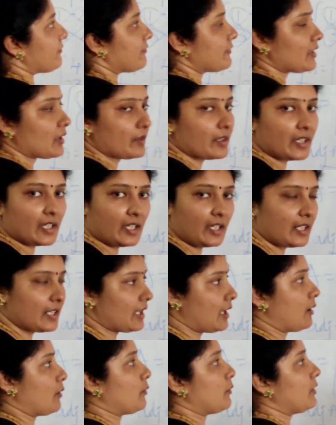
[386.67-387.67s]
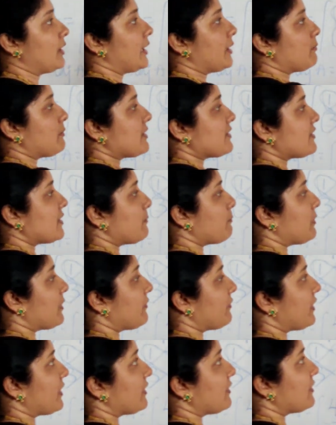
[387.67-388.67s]
Okay, now let me
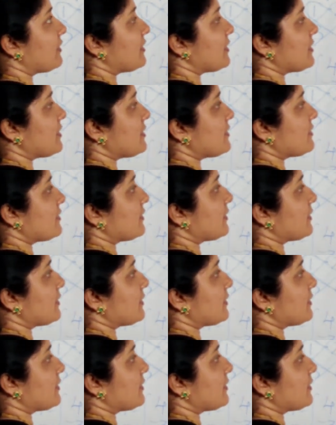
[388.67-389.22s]
simplify this.